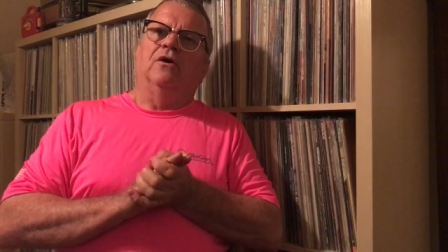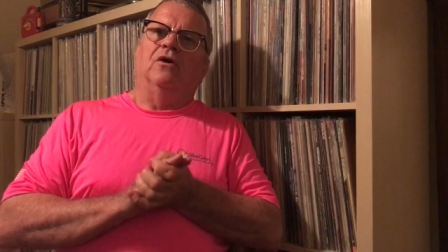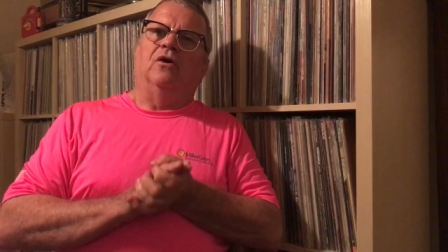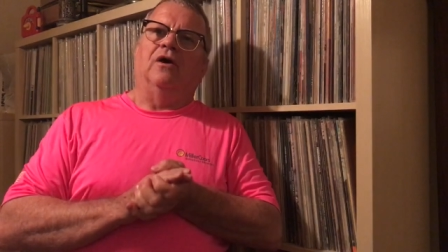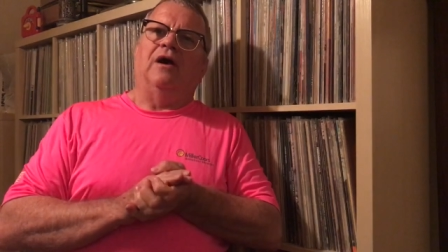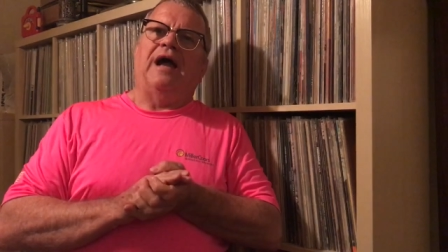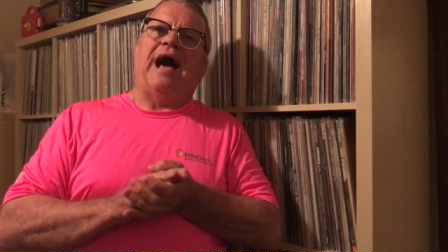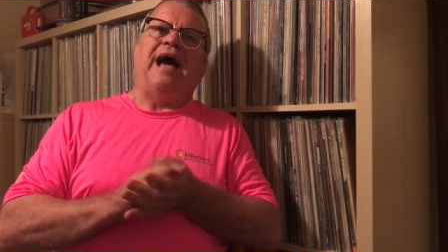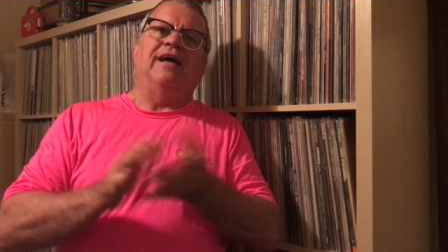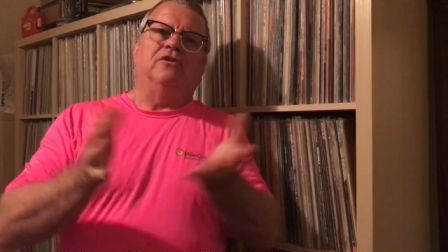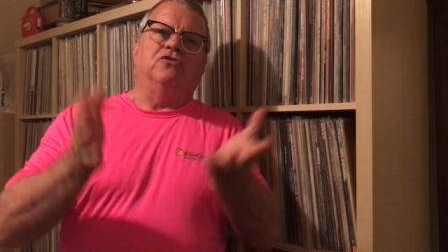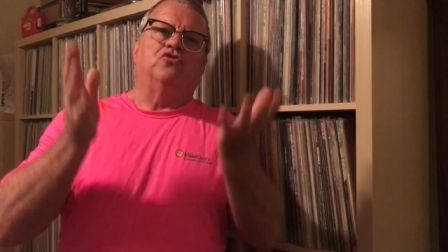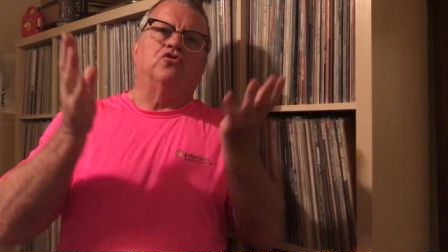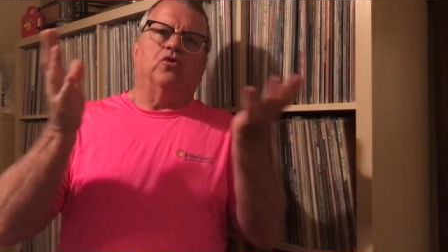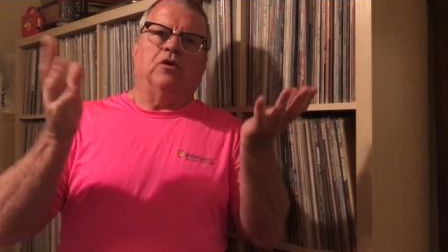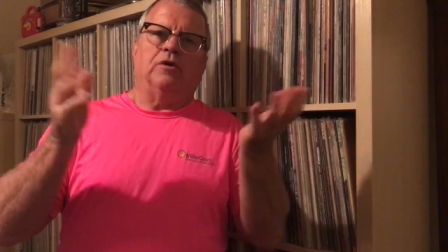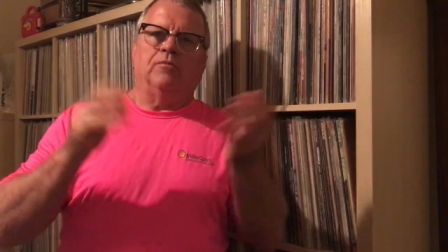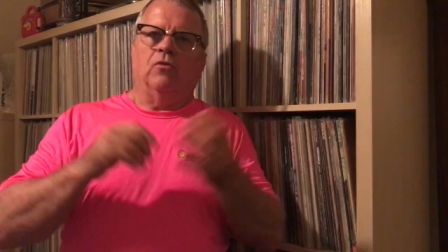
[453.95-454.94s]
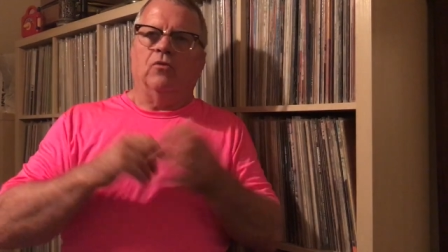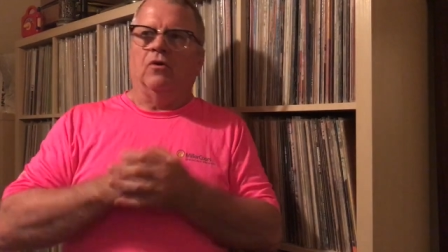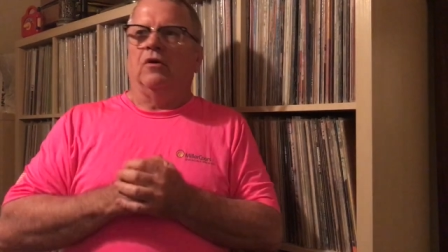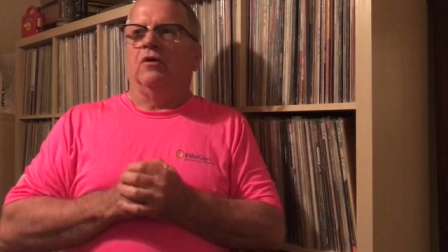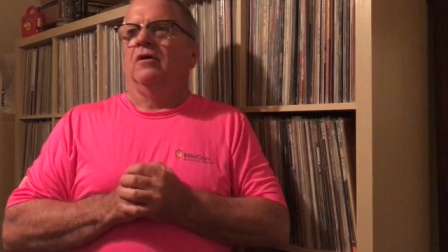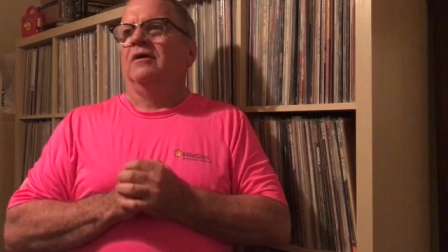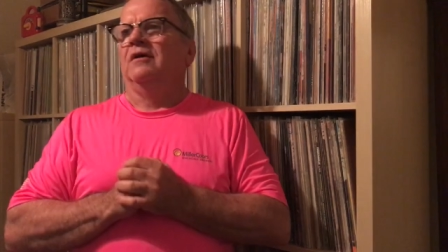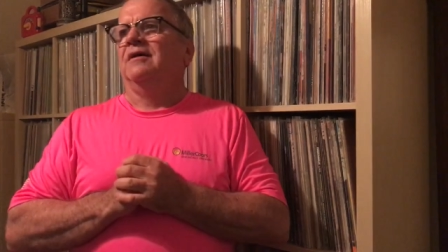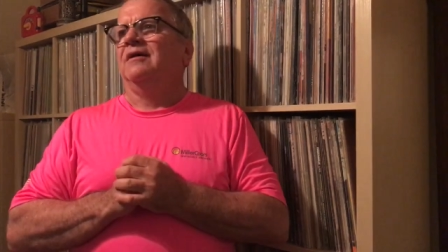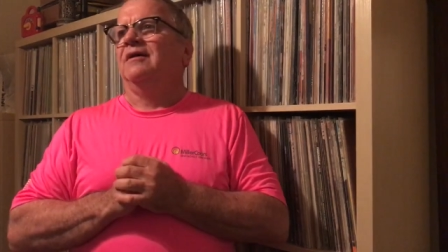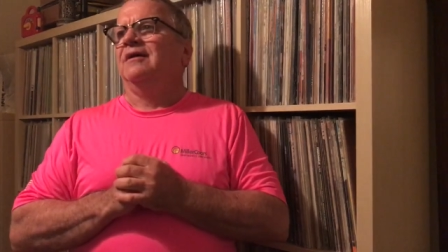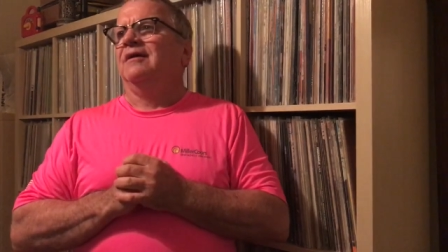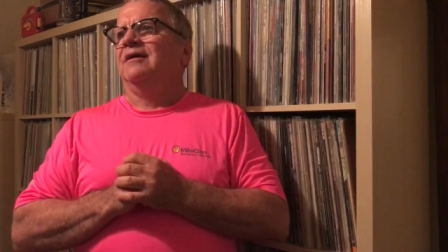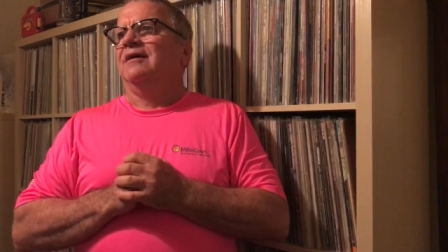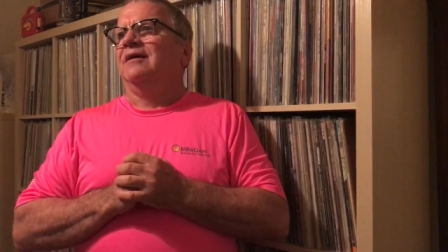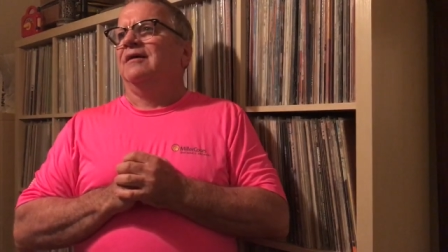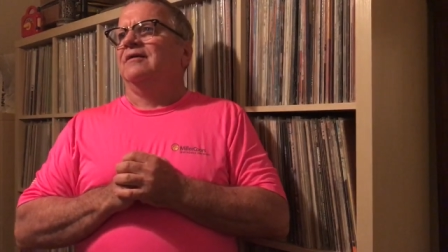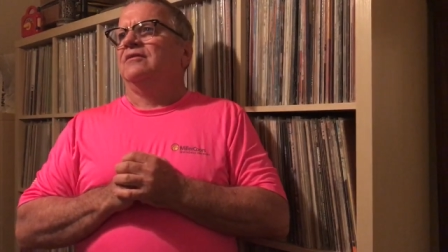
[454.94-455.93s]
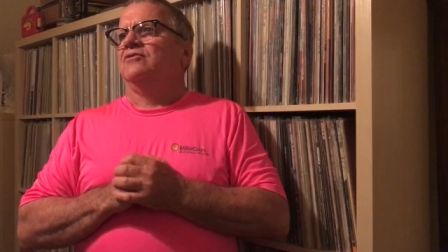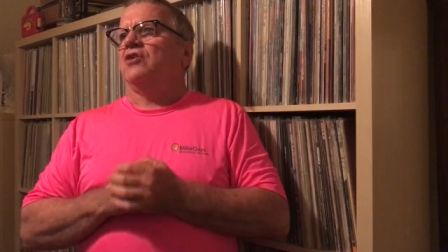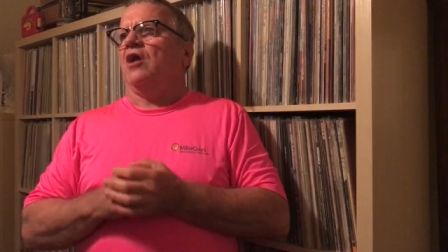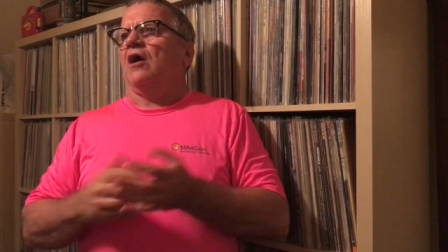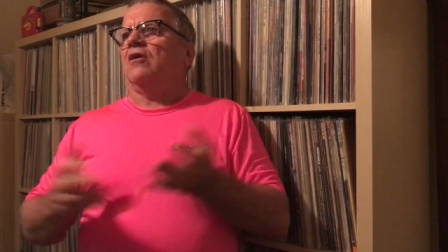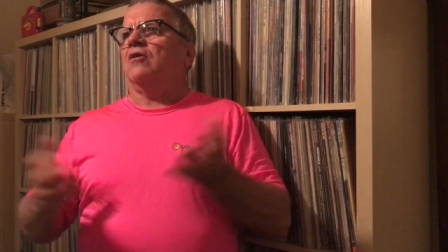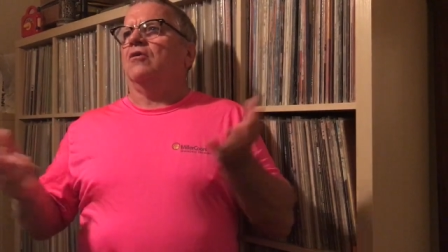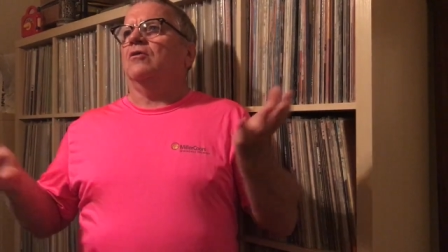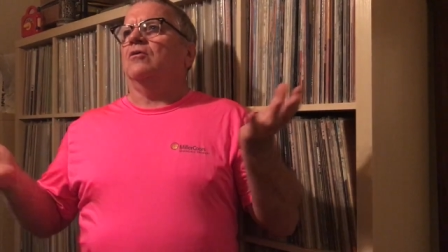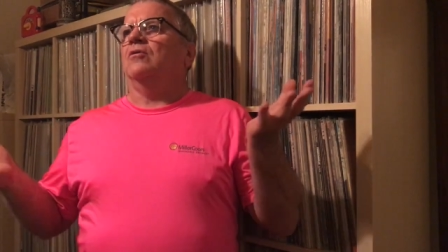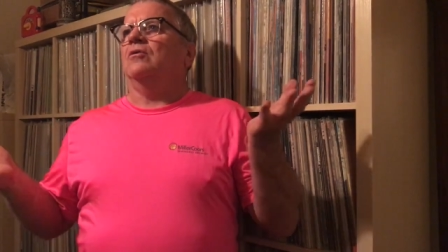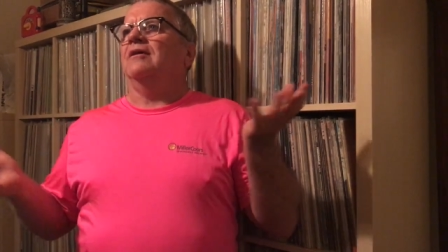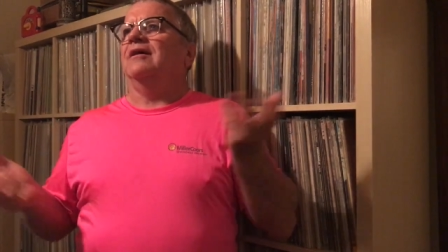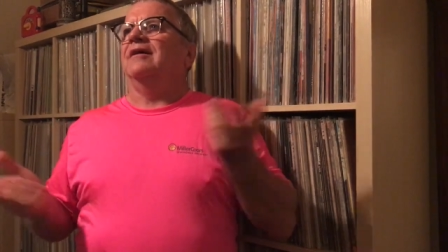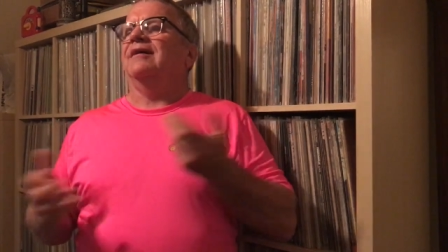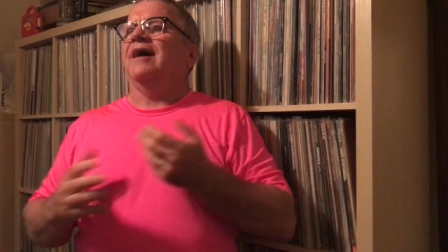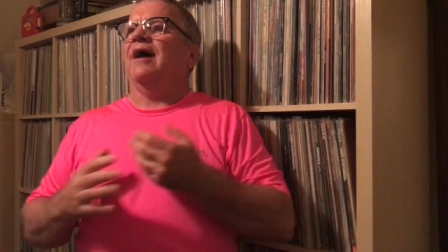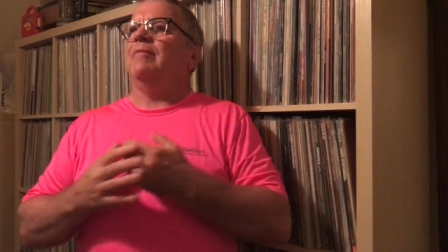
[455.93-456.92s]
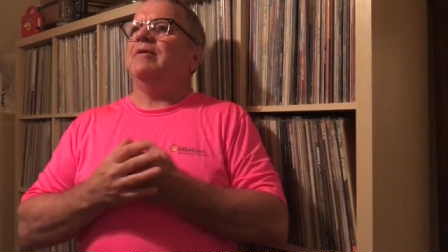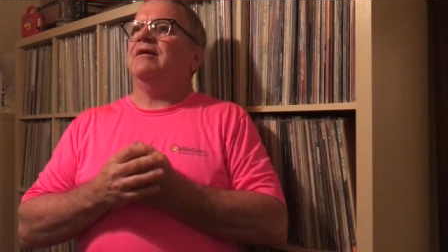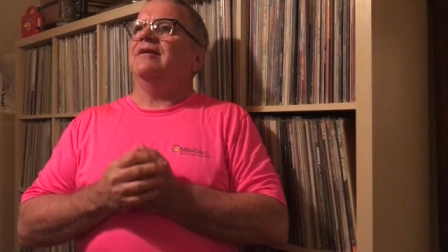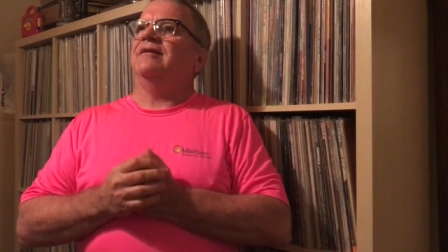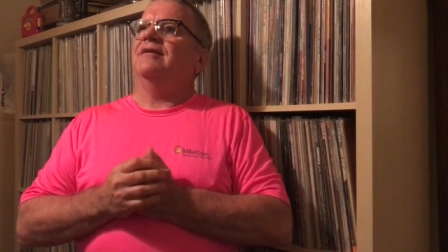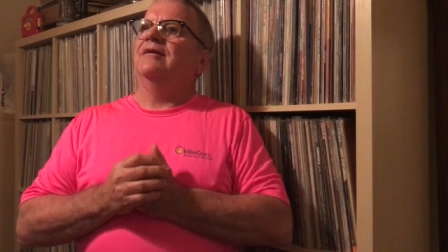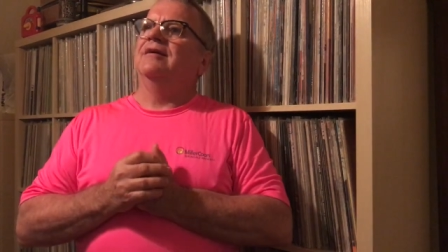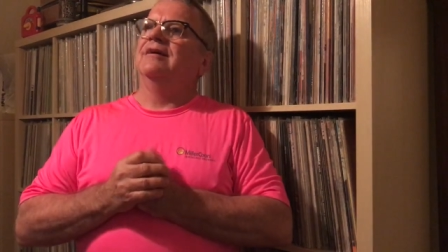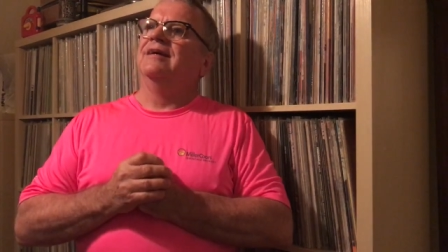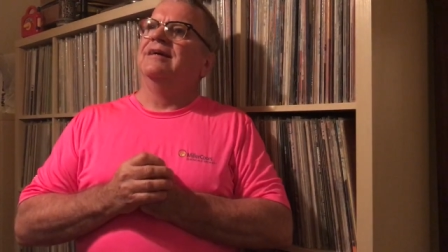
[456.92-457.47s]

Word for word: or I enjoyed more. Jaco, I mean,